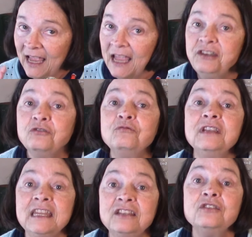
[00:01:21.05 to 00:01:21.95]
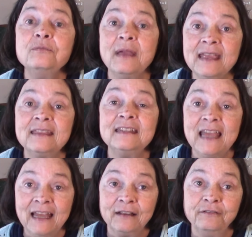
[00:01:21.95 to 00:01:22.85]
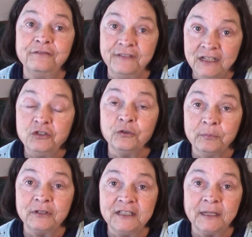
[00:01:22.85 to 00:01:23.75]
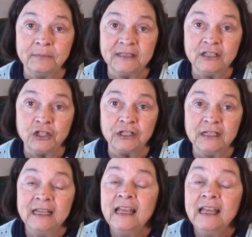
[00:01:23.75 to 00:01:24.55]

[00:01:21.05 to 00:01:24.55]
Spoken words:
and you need to make the data fit your presupposition,